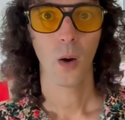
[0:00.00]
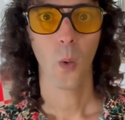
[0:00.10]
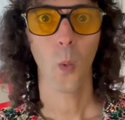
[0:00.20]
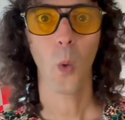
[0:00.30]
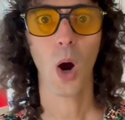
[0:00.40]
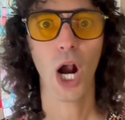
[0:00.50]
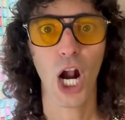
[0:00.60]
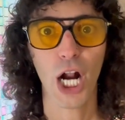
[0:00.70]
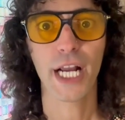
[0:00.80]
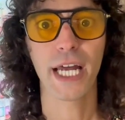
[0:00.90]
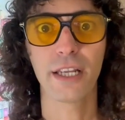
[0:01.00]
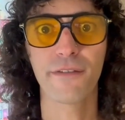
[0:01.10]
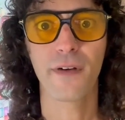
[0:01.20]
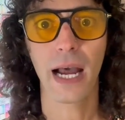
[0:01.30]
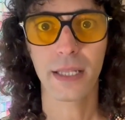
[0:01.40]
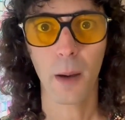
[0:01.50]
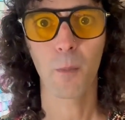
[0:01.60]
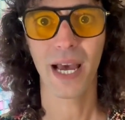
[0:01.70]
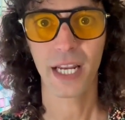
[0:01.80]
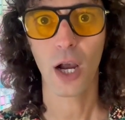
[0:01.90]
where can you find them
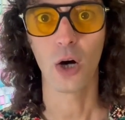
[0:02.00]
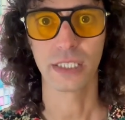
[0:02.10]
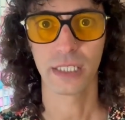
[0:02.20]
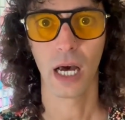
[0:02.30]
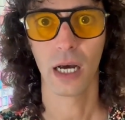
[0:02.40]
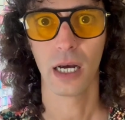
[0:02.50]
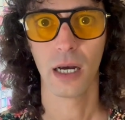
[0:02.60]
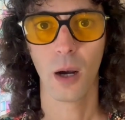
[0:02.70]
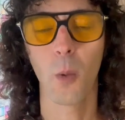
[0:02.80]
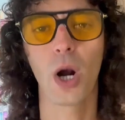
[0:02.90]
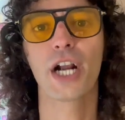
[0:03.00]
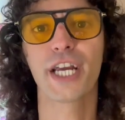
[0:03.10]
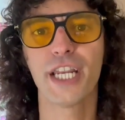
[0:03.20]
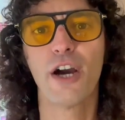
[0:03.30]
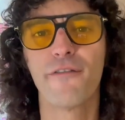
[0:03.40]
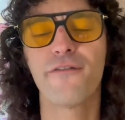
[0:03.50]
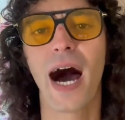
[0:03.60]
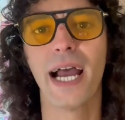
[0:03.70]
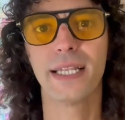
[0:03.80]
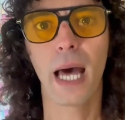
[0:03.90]
videos? Where can you
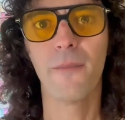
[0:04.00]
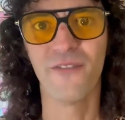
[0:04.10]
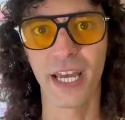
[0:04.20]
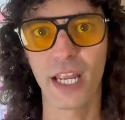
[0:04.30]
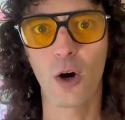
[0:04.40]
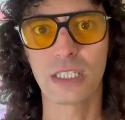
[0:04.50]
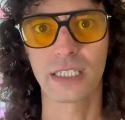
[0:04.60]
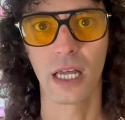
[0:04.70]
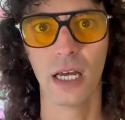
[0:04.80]
find them videos?